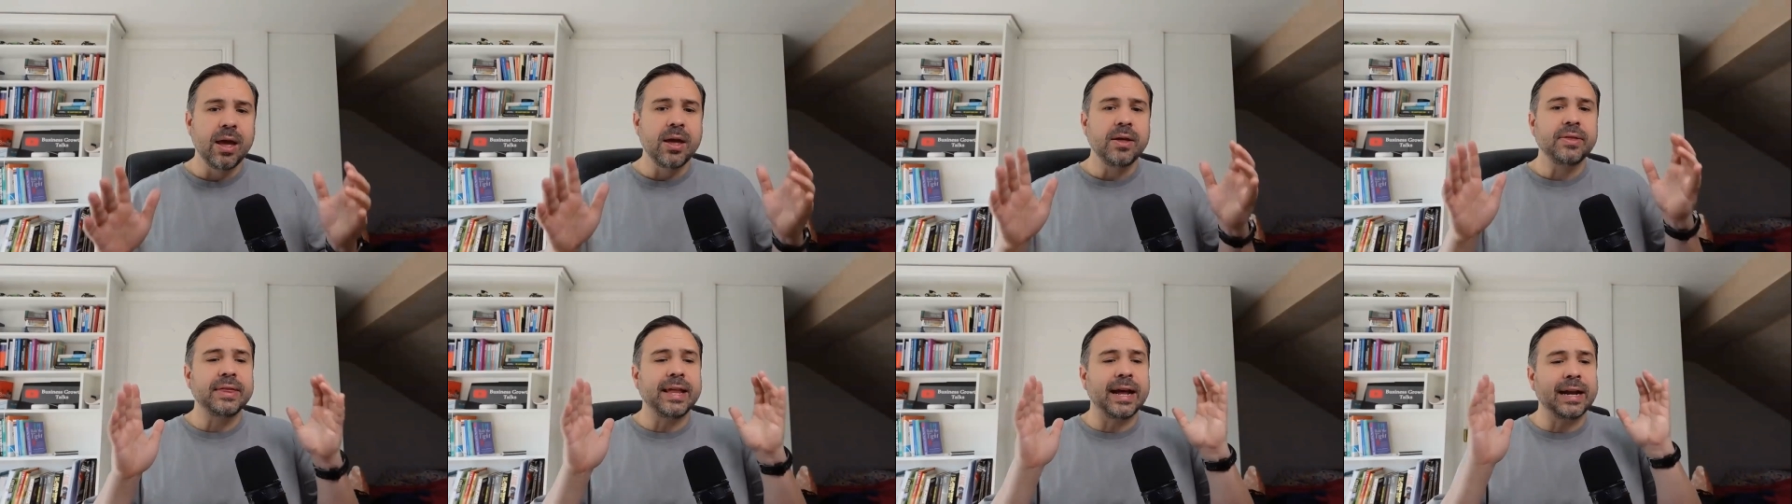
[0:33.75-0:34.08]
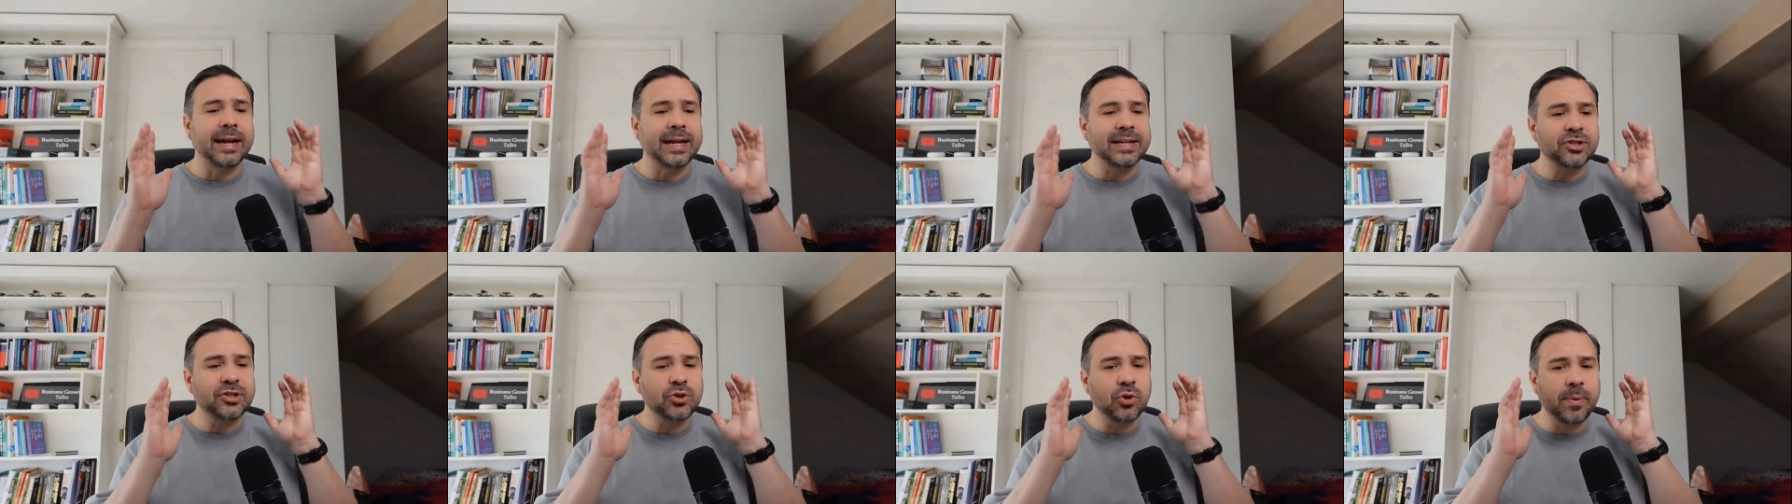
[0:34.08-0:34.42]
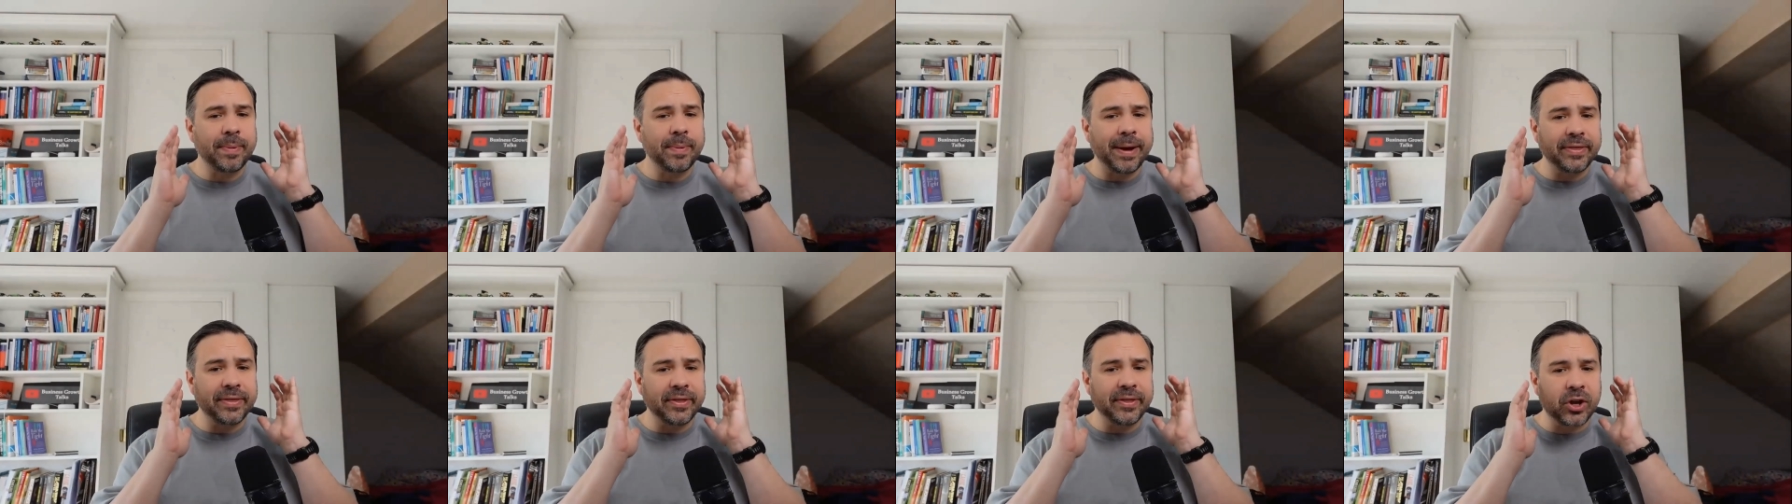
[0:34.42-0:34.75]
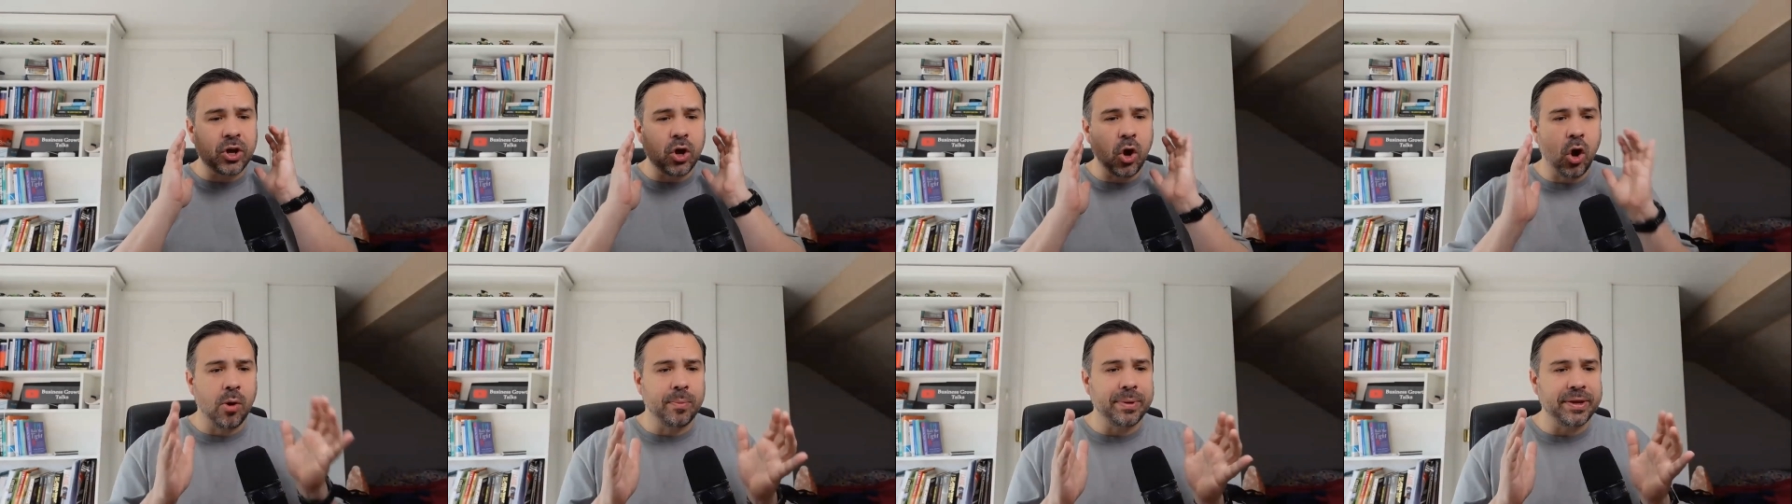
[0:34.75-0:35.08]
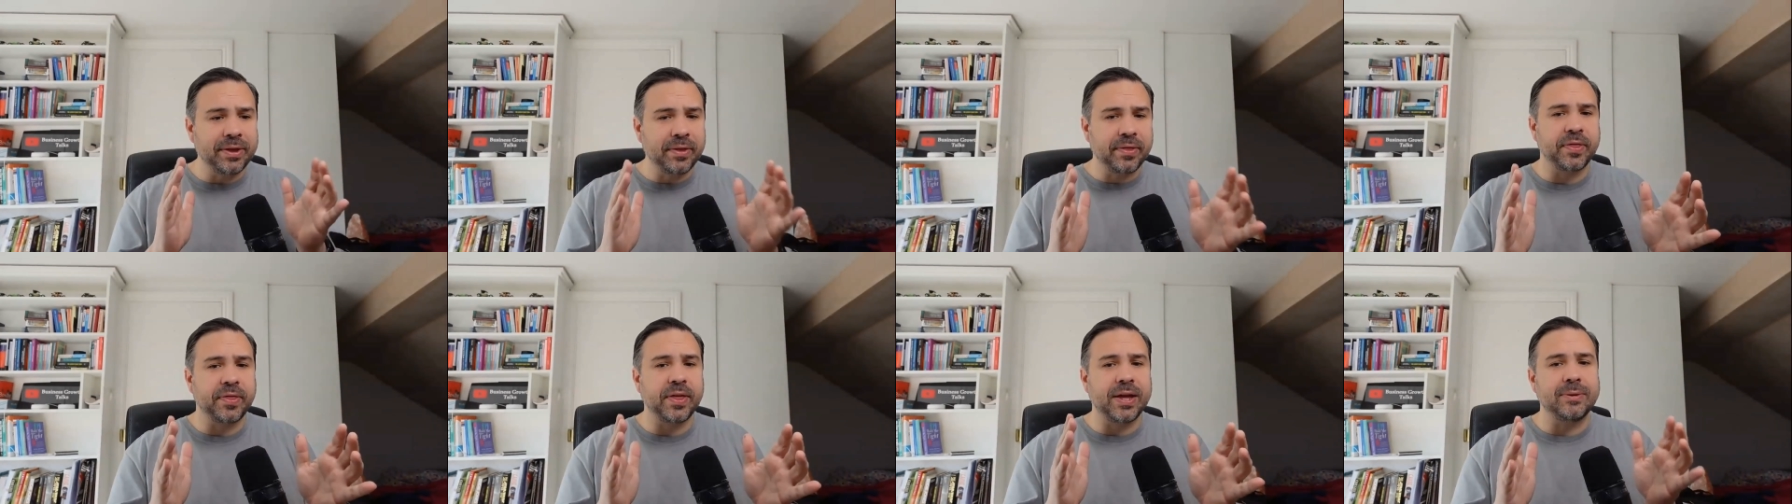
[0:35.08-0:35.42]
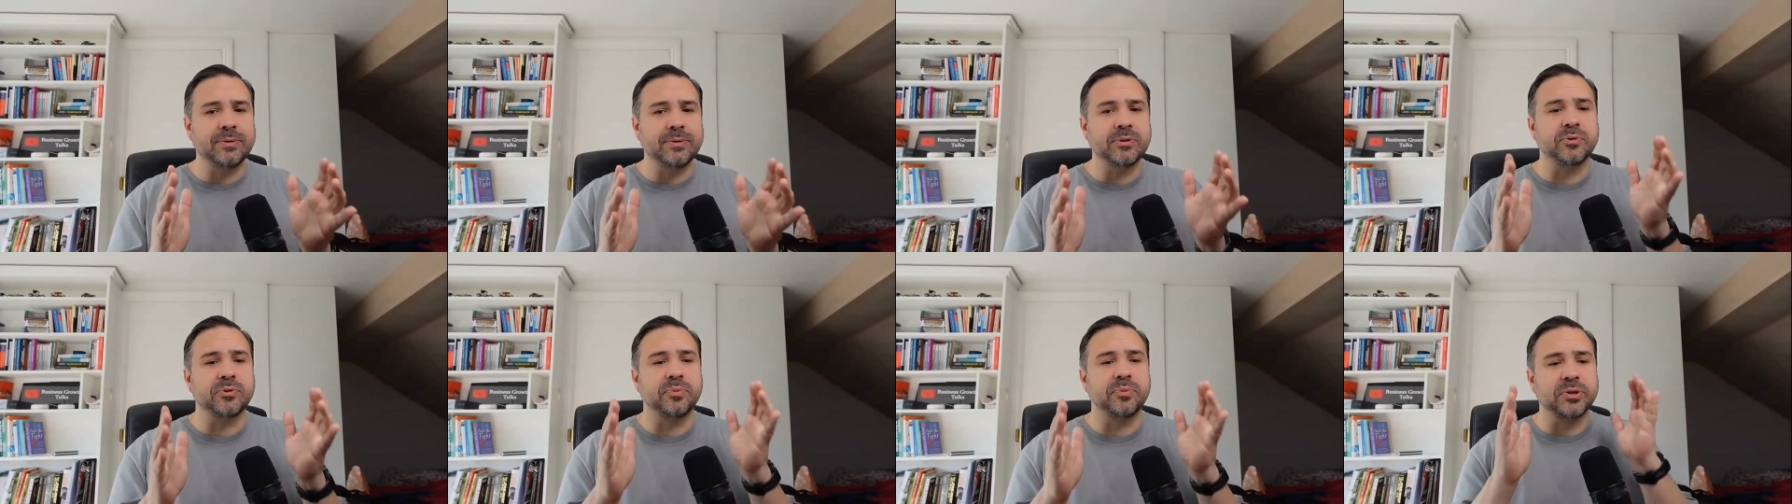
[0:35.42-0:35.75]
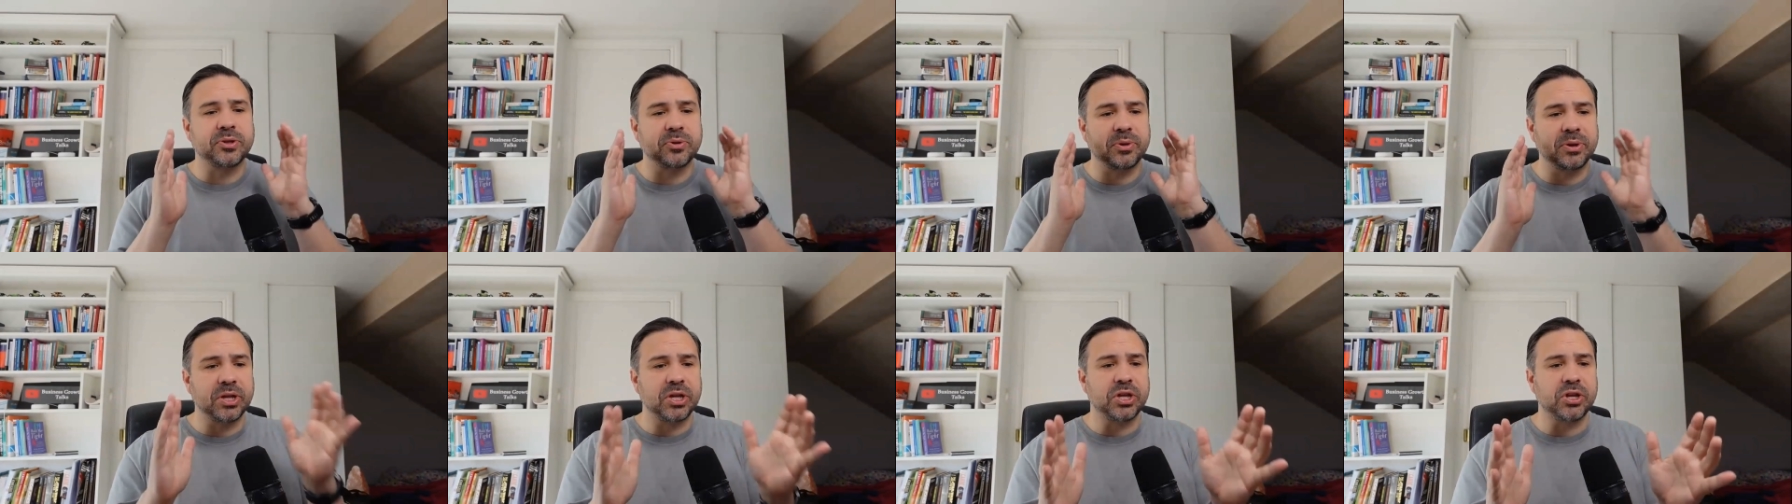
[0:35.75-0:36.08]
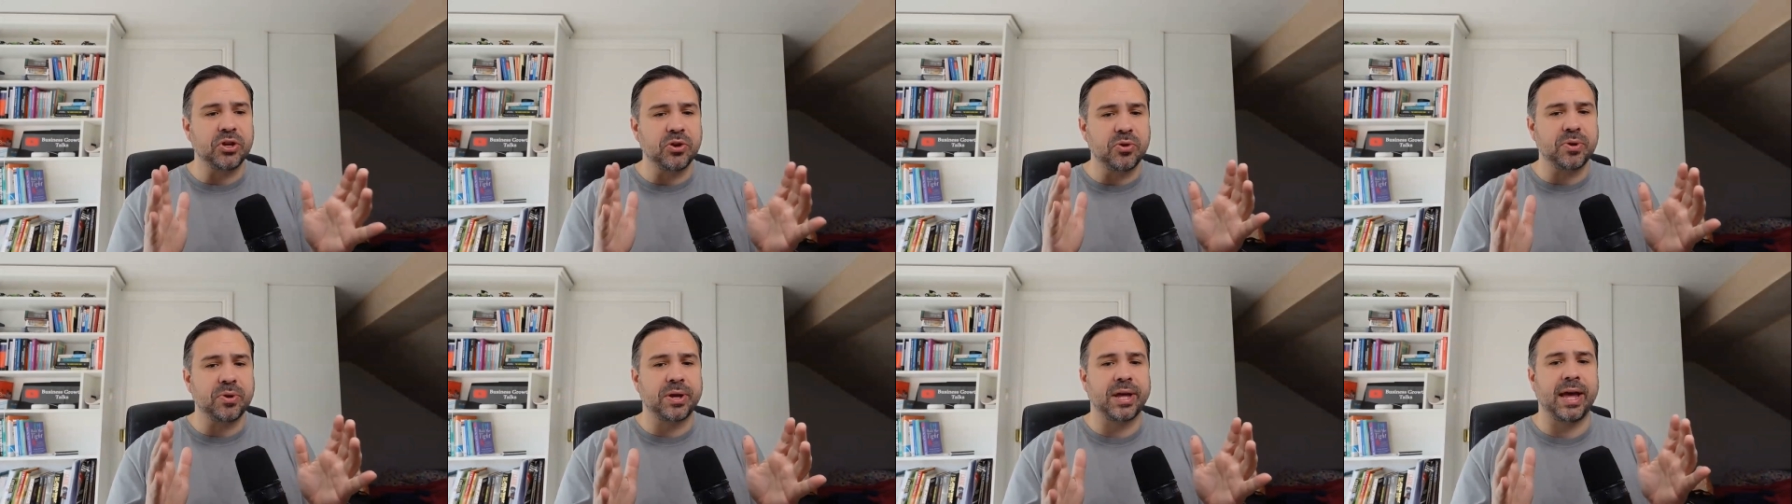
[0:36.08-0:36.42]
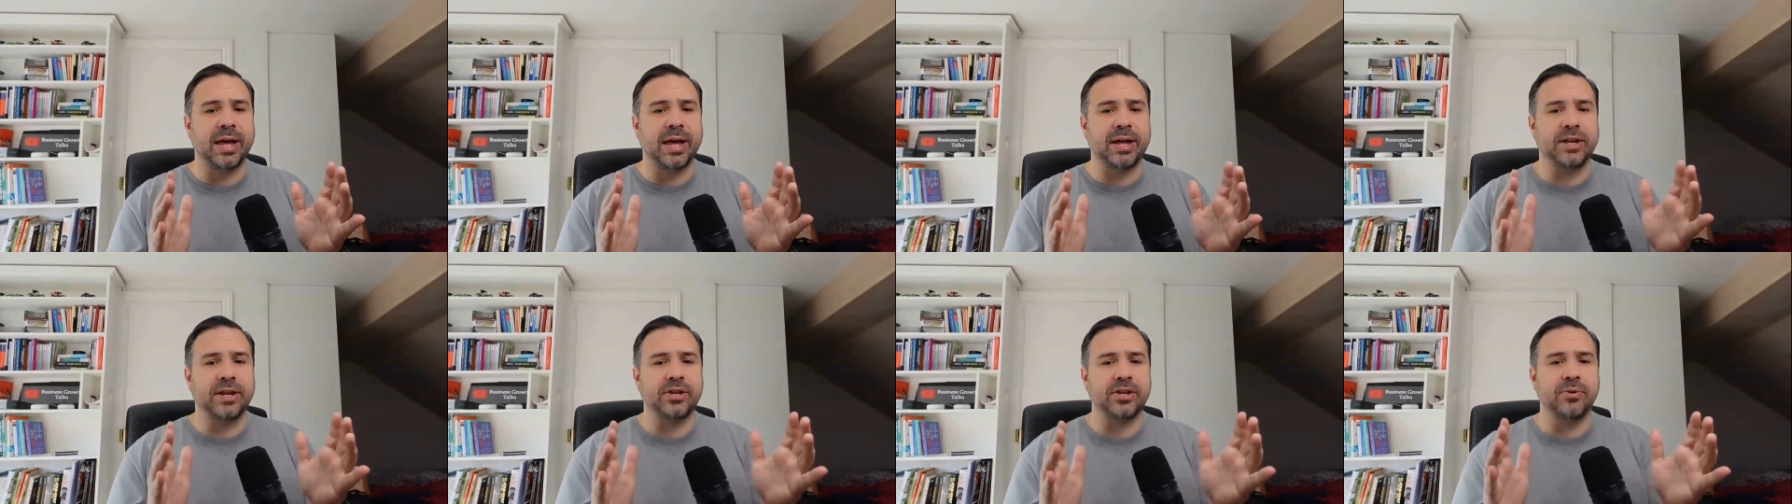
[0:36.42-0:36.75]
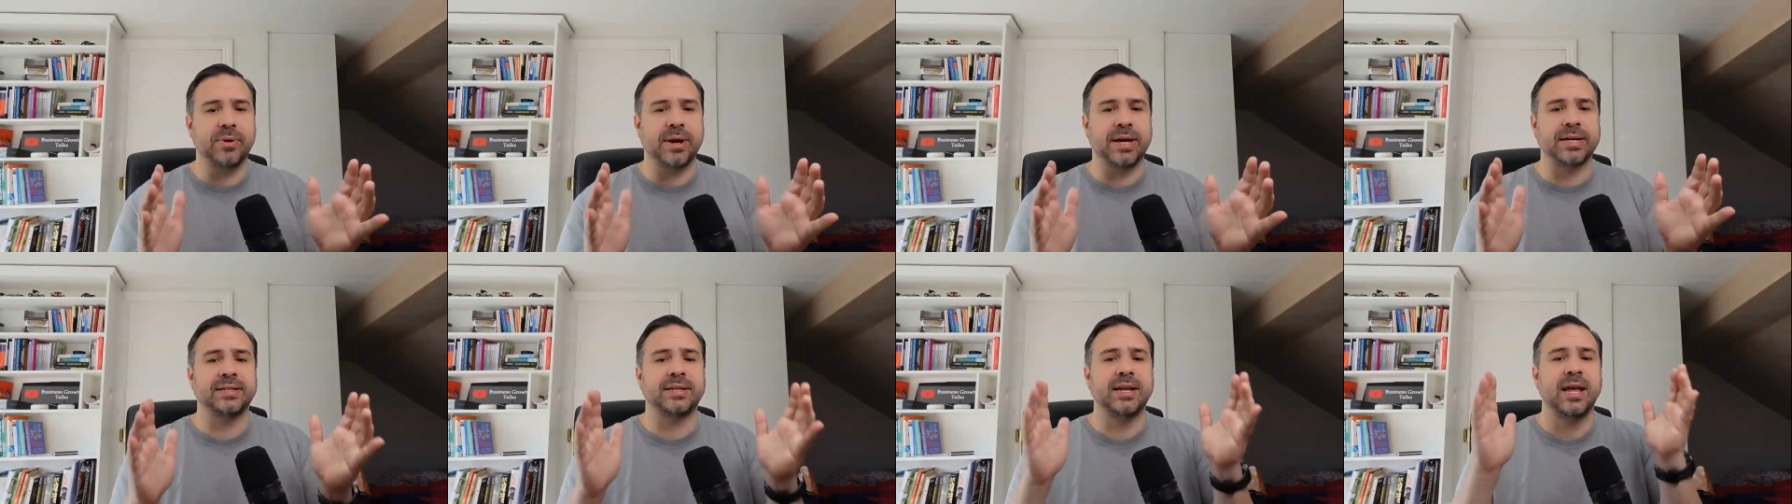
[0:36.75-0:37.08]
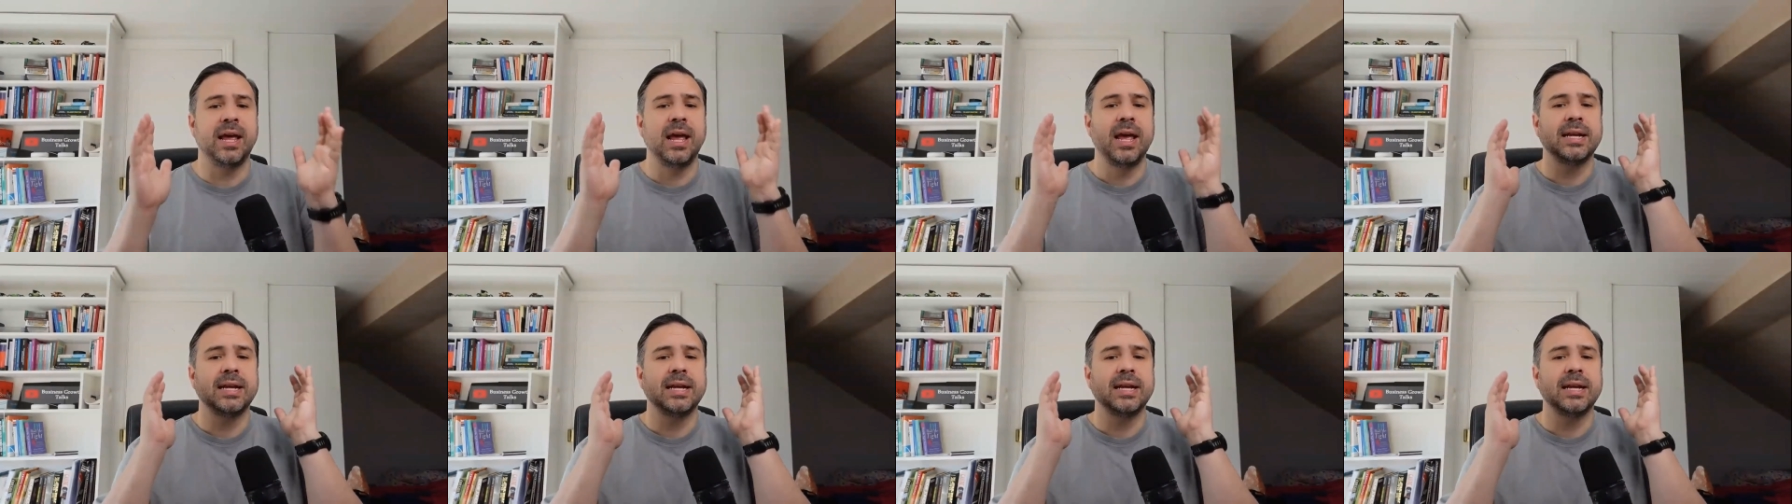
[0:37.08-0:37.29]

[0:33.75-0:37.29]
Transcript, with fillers: Now let's talk about the common themes between the U K and U S.